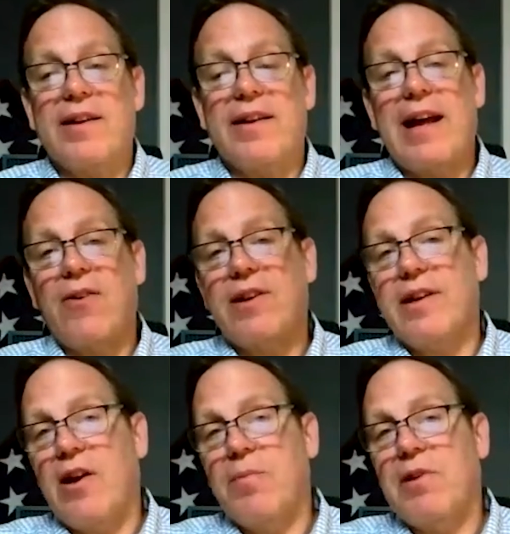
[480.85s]
that now can
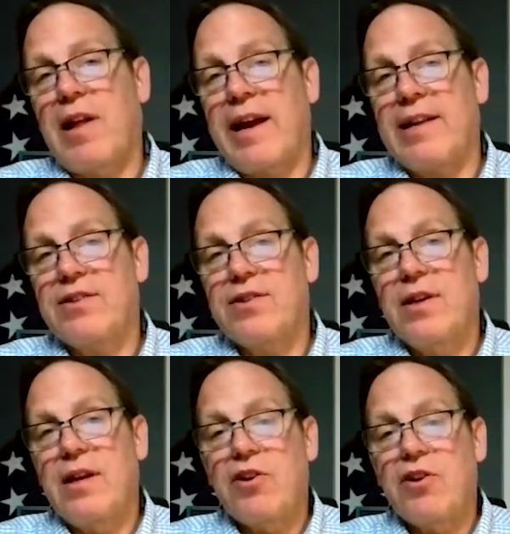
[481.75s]
help clients
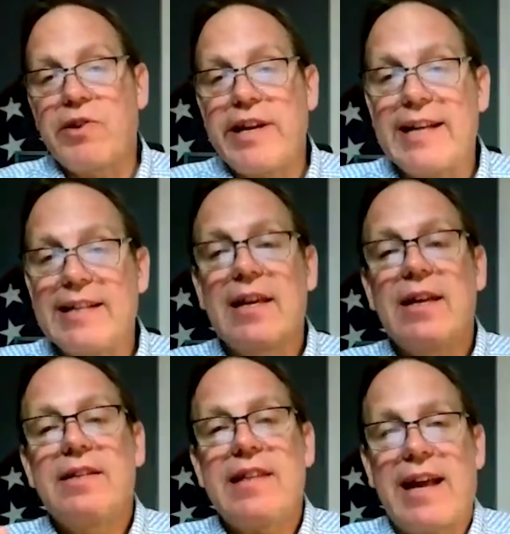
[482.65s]
create
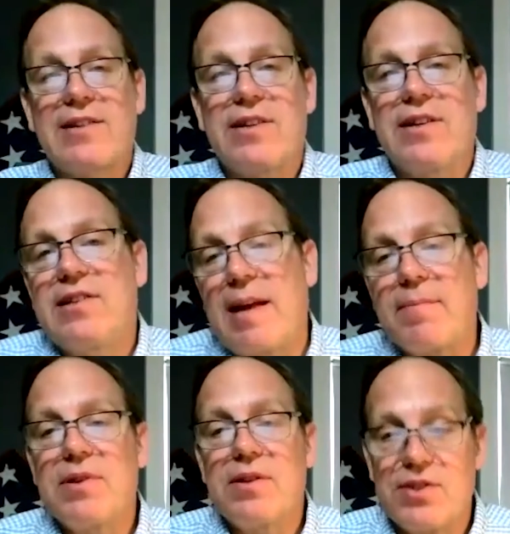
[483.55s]

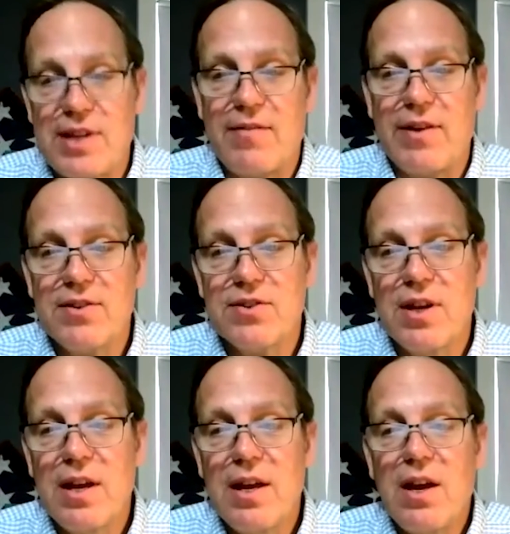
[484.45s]
tax-exempt savings.
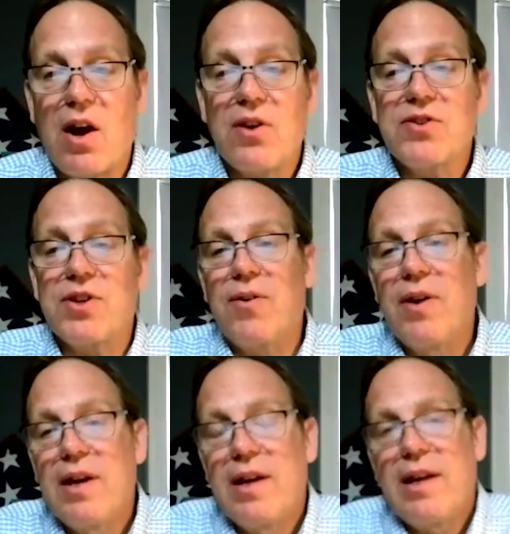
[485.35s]
Also,
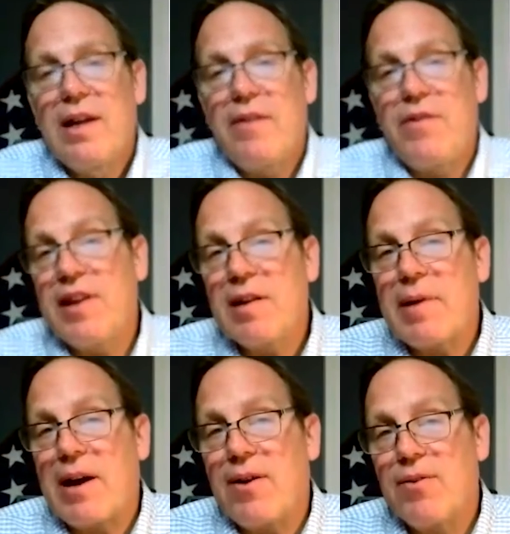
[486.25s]
if you think
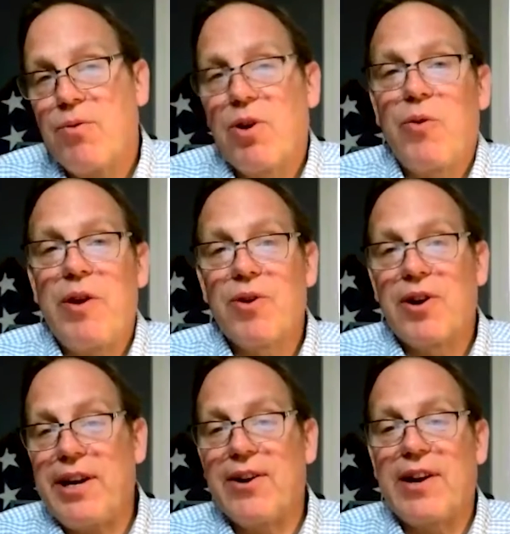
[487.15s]
about where we were
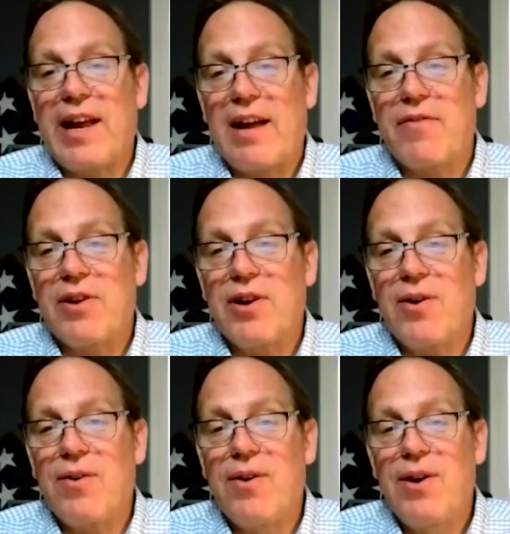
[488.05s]
a year and a half ago